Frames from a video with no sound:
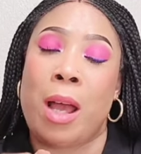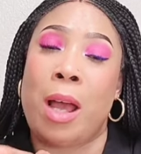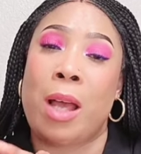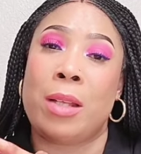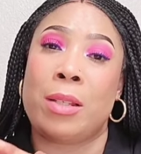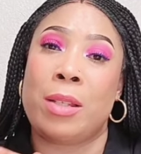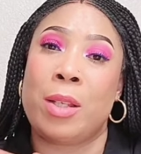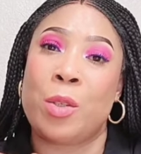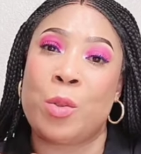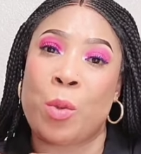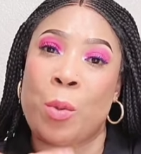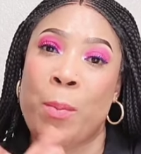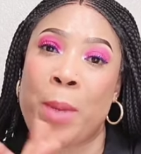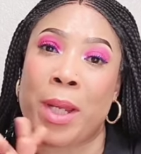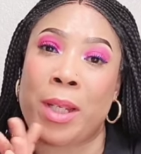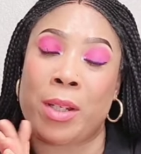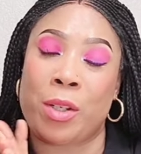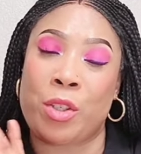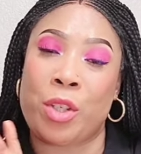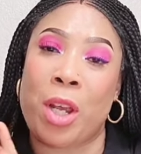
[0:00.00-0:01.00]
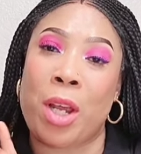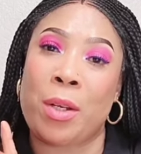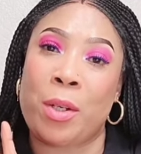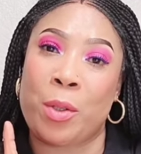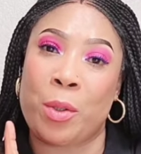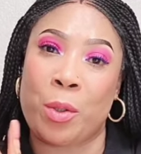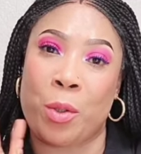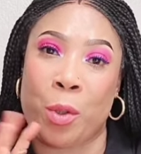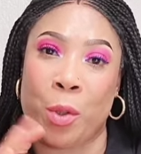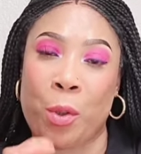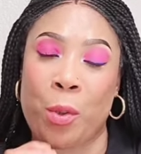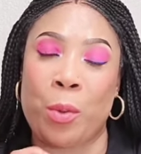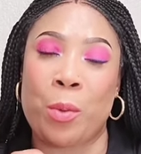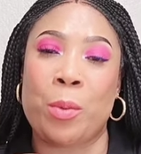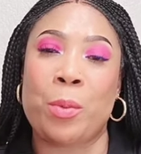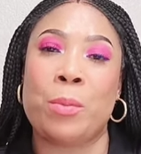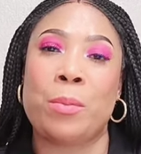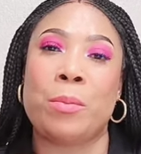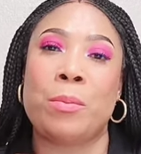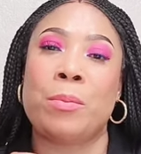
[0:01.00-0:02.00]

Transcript: And this will make the channel grow.